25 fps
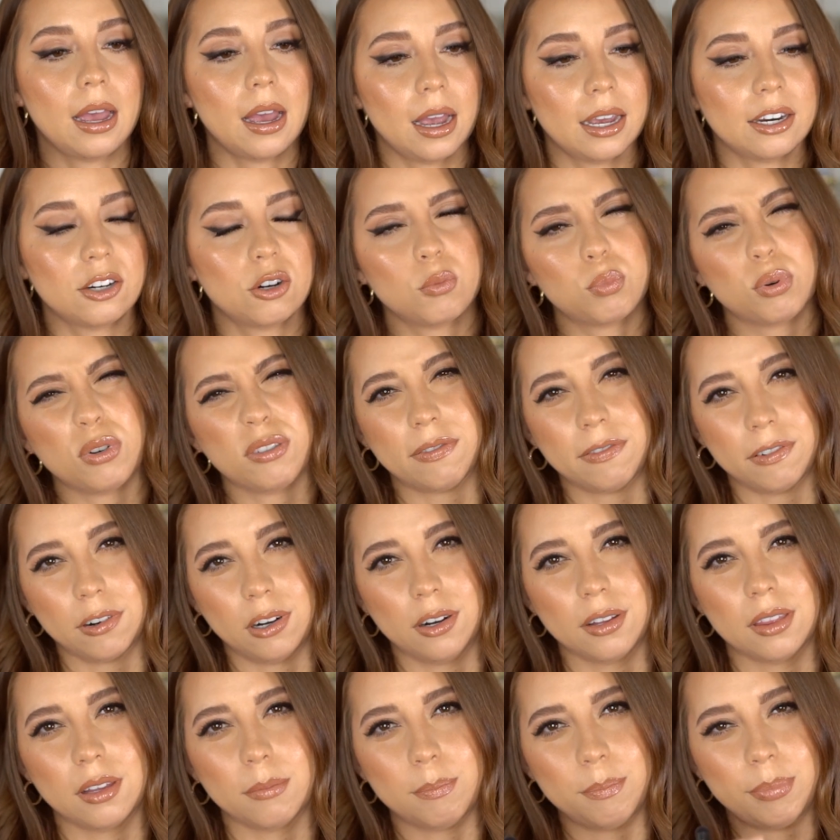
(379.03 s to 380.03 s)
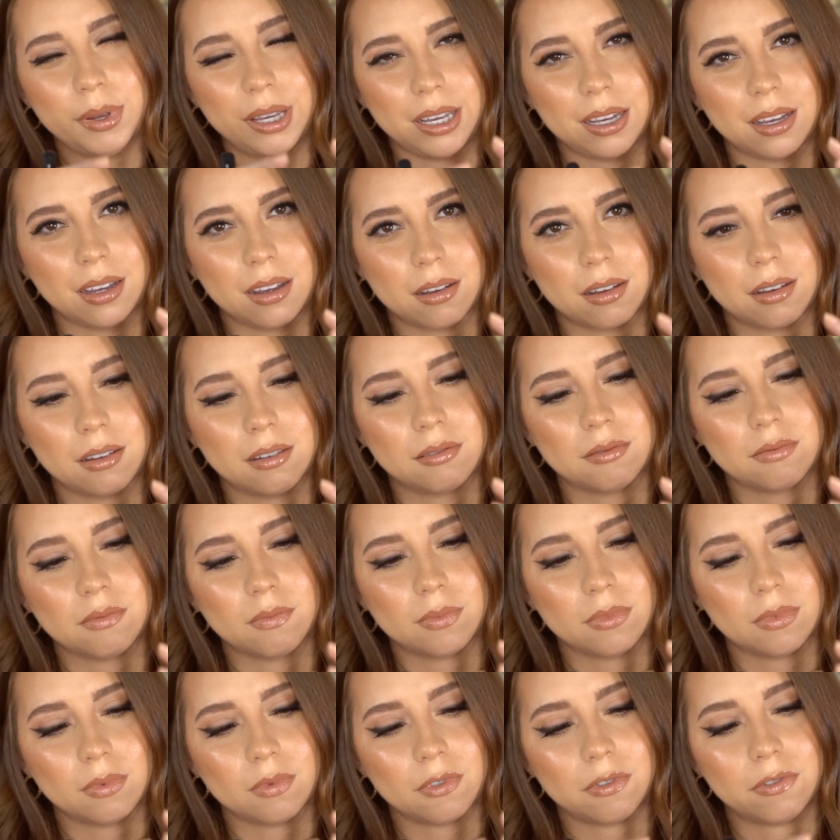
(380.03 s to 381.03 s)
I don't prefer the big
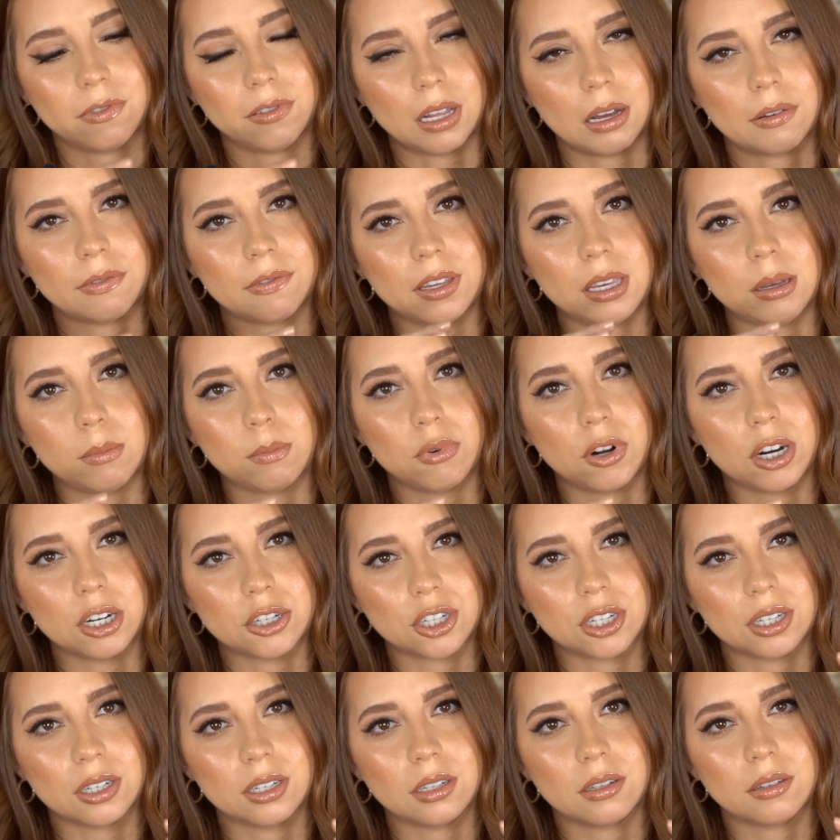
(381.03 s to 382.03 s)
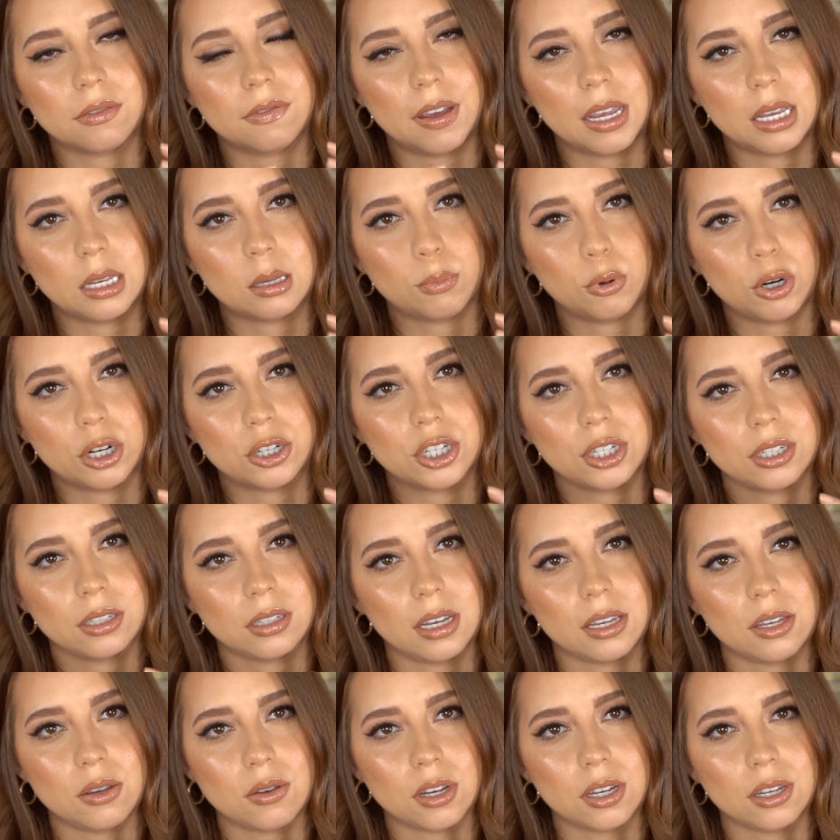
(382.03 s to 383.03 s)
fluffy brushes, face brushes
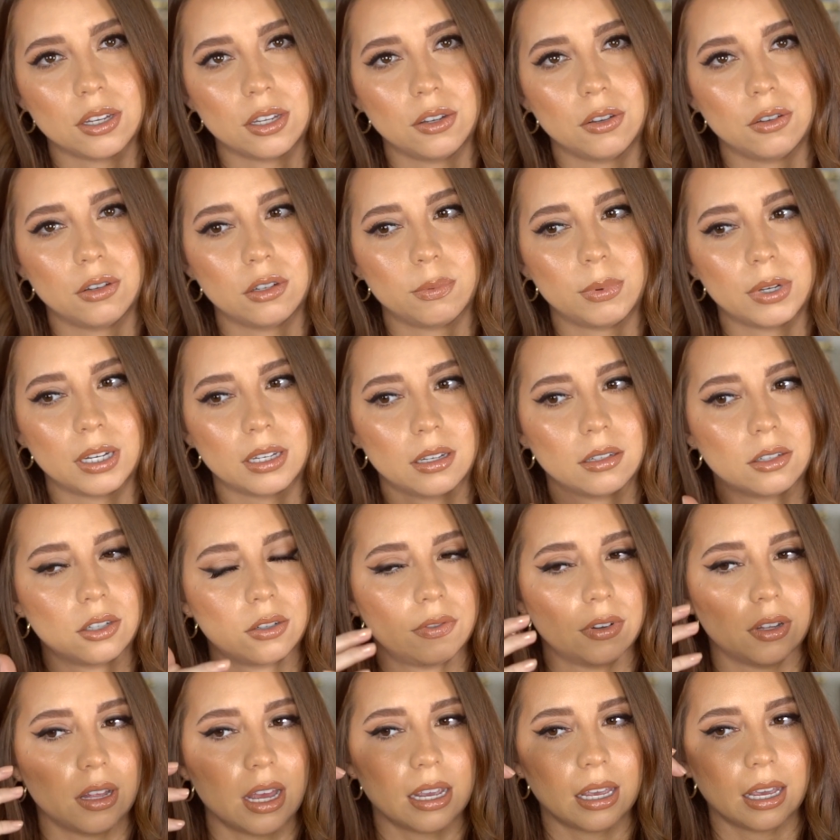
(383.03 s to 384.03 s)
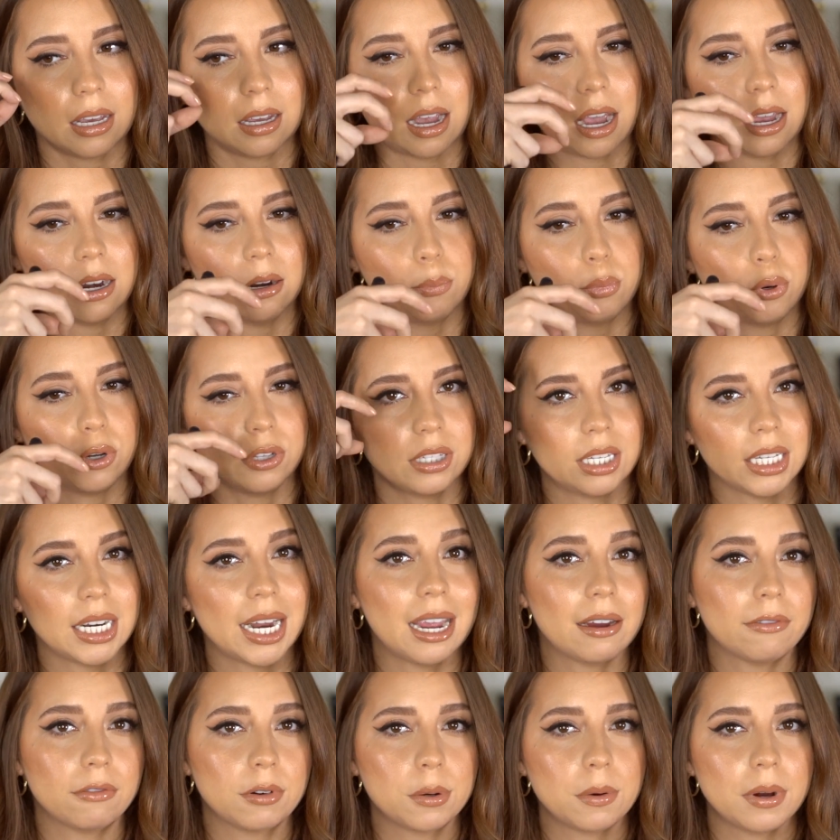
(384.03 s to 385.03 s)
that you can use, because I just feel like it kind of puts it
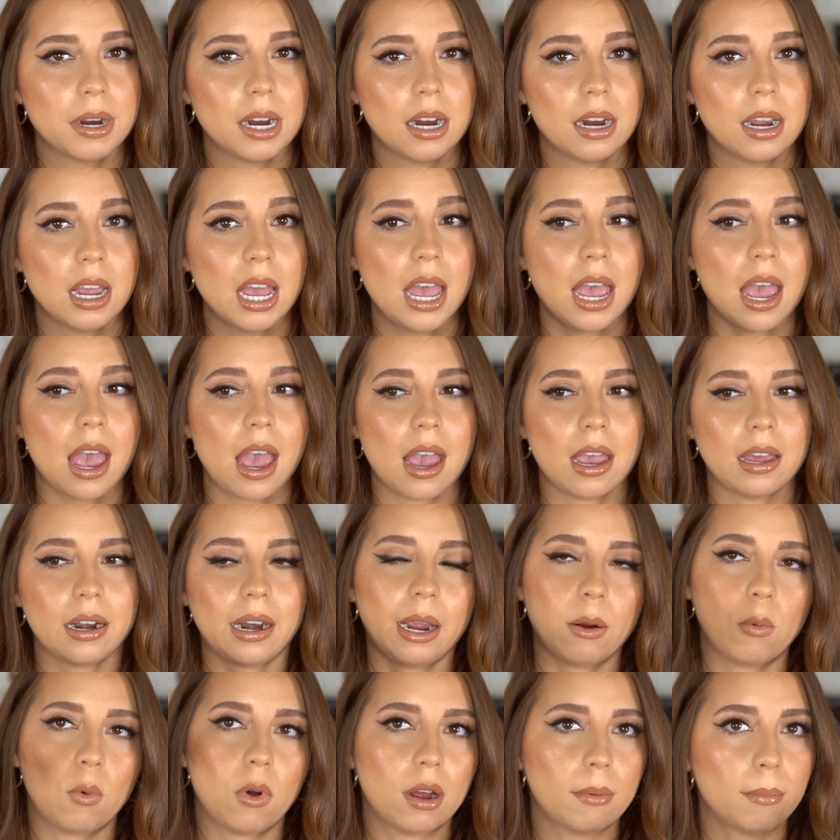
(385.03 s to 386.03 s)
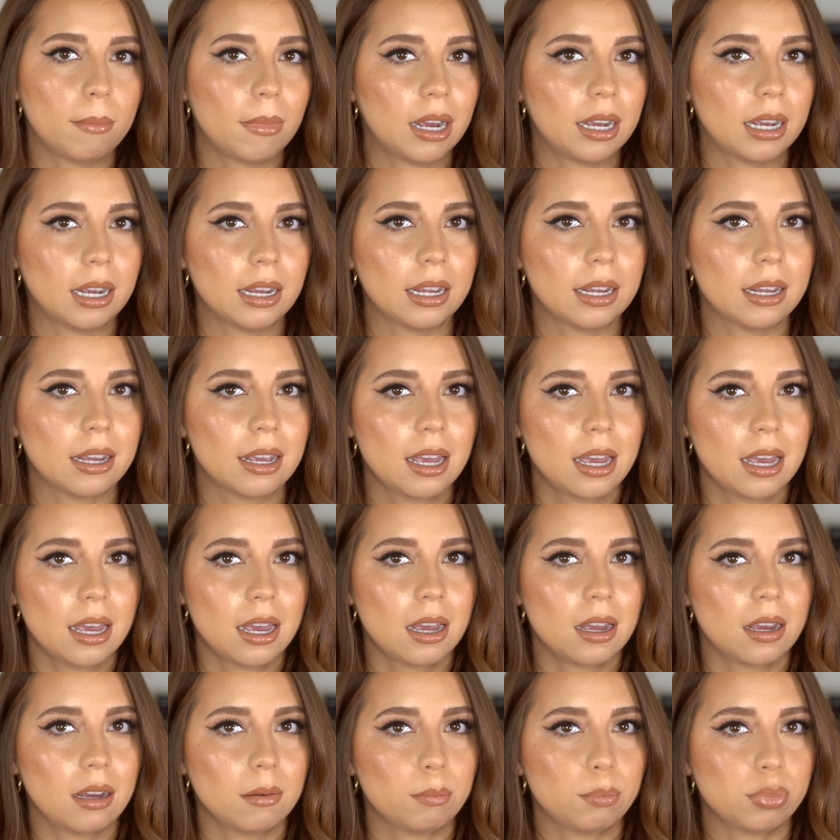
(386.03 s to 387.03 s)
everywhere. And I want my
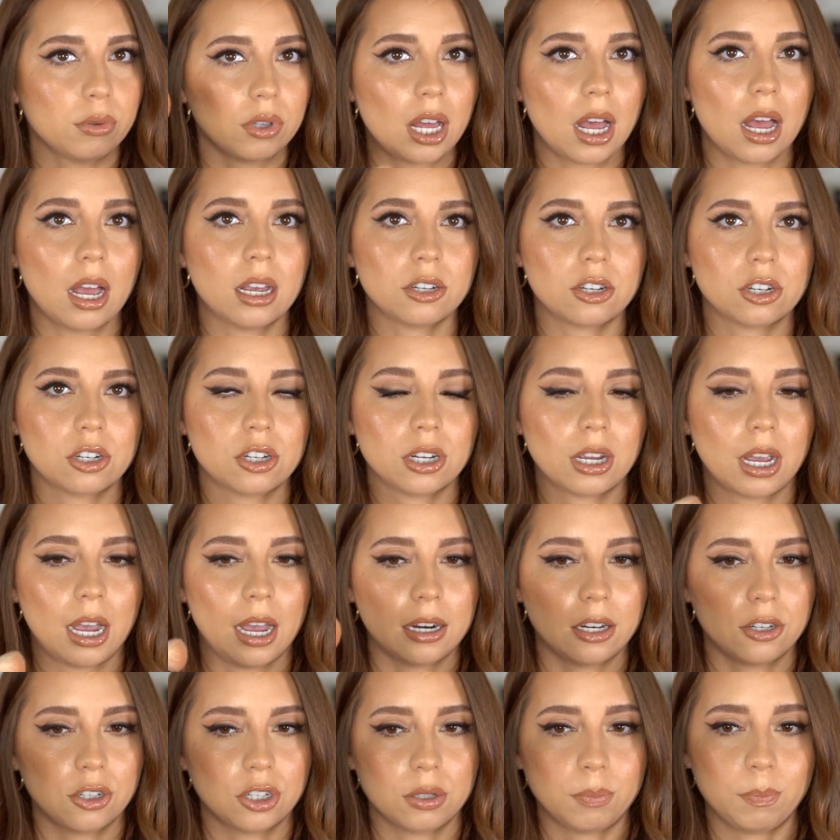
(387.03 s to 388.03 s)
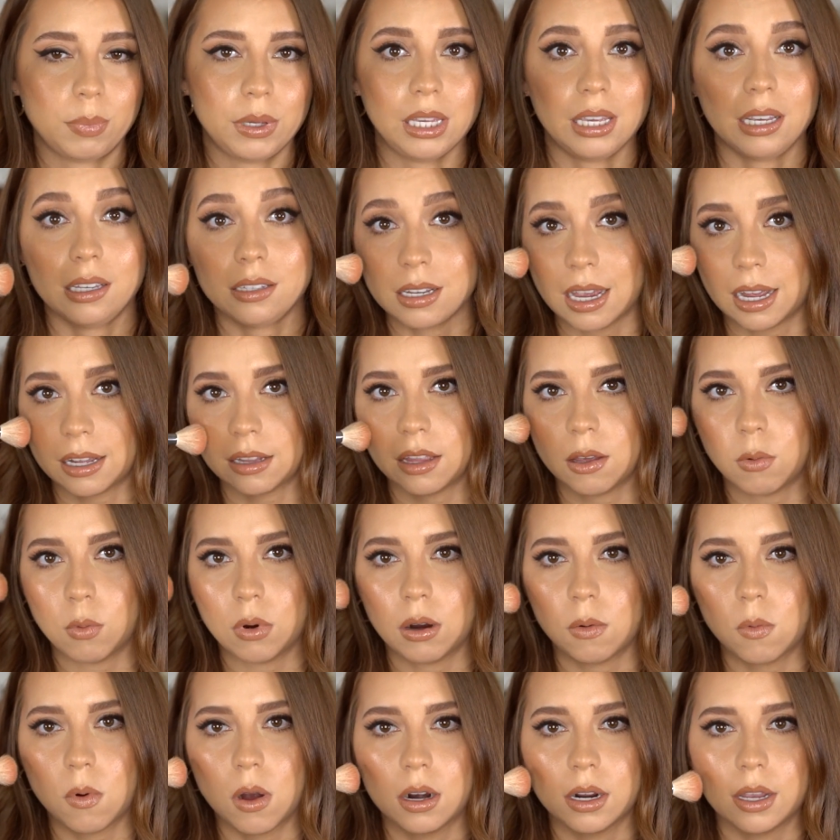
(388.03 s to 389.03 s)
blush to kind of just be exactly
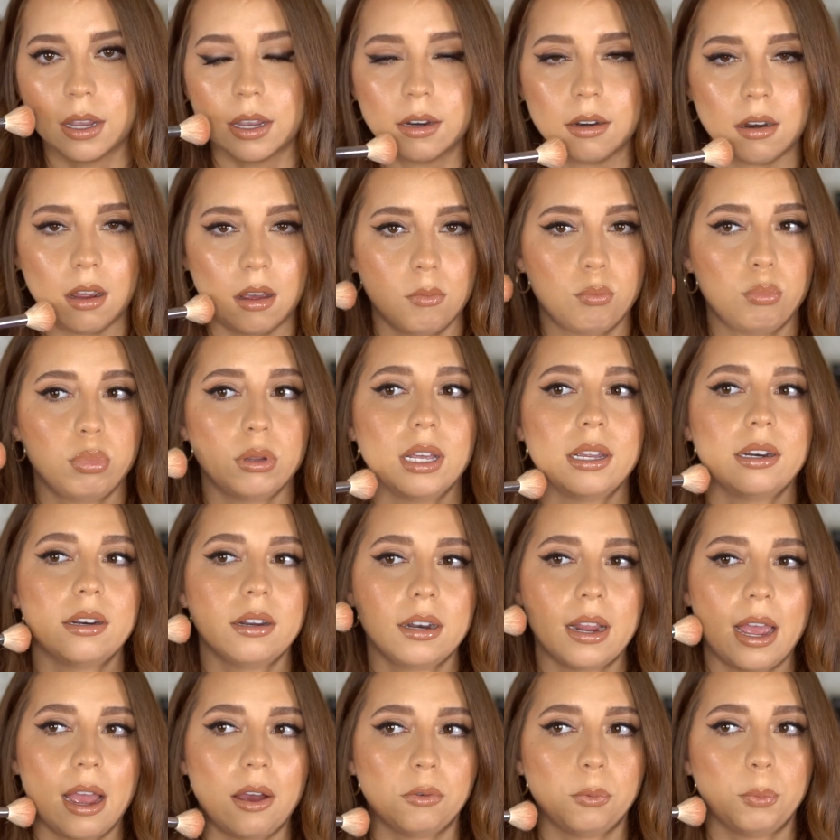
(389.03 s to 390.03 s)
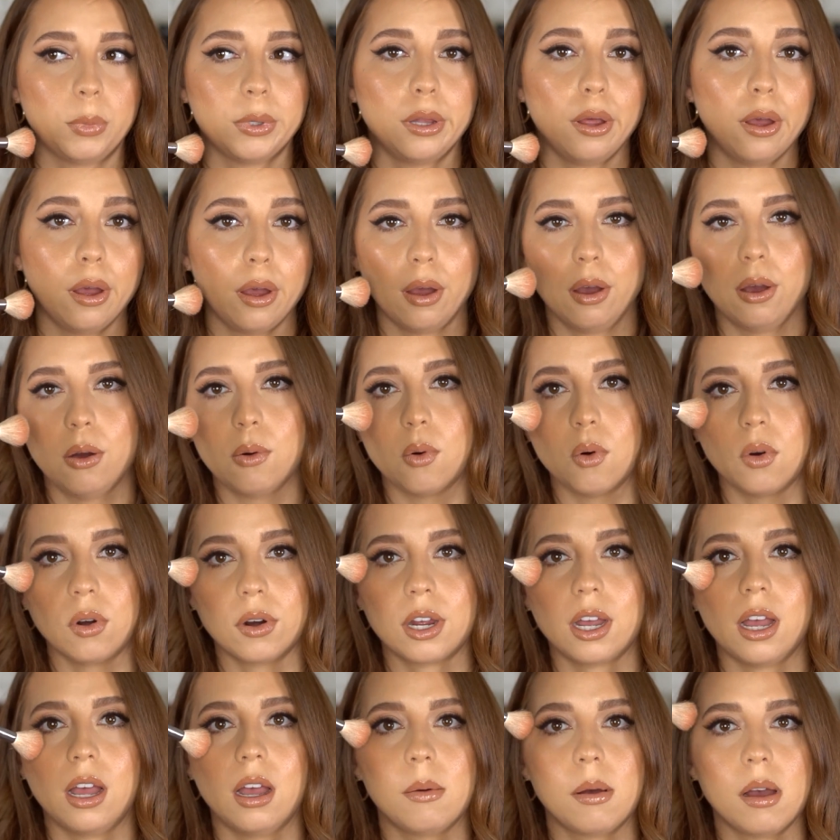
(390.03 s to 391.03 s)
where I want it and not blend it down below or
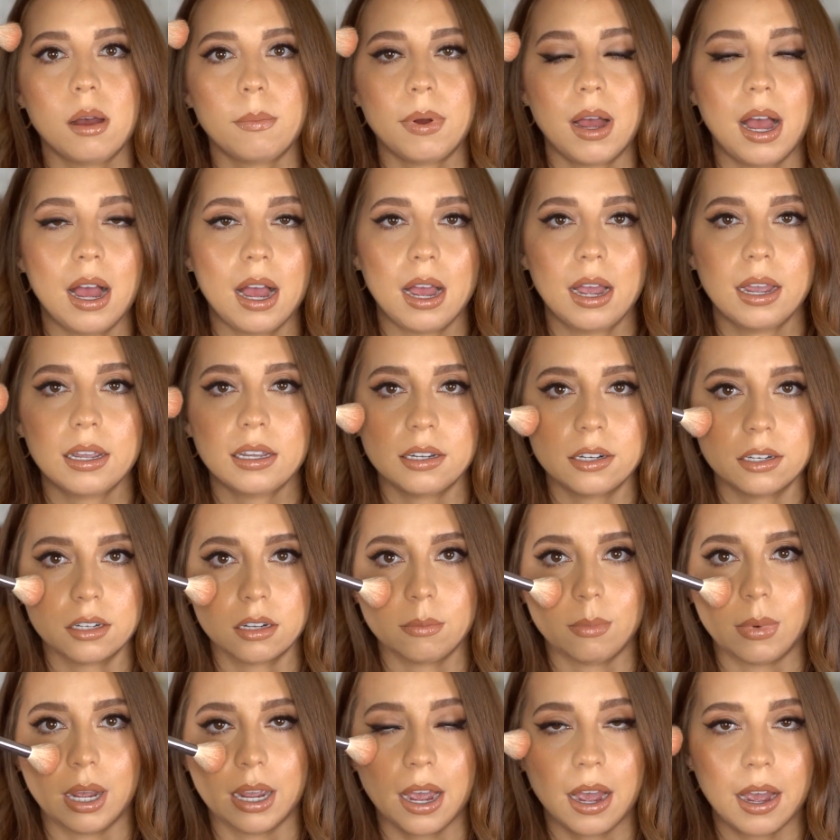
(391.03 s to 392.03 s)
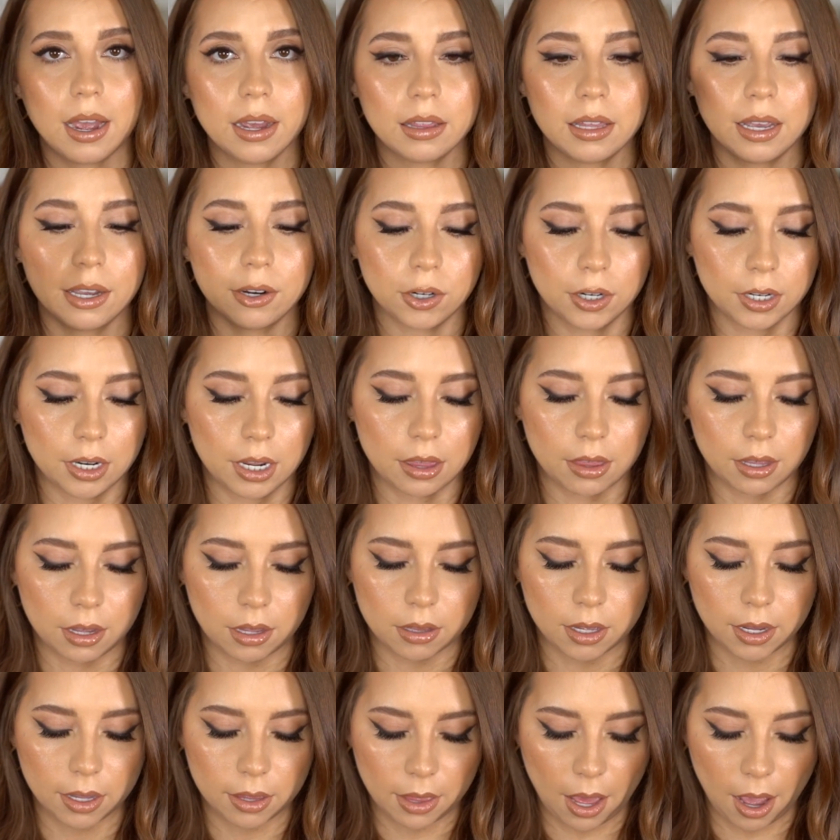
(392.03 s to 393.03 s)
come up high into my highlight or anything
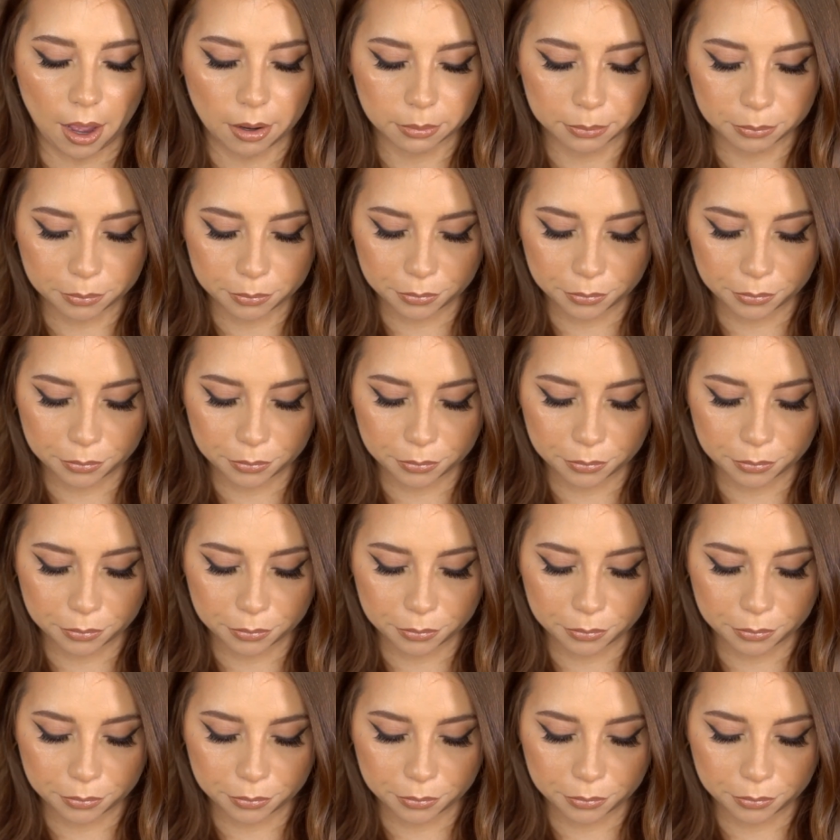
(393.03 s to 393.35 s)
like that.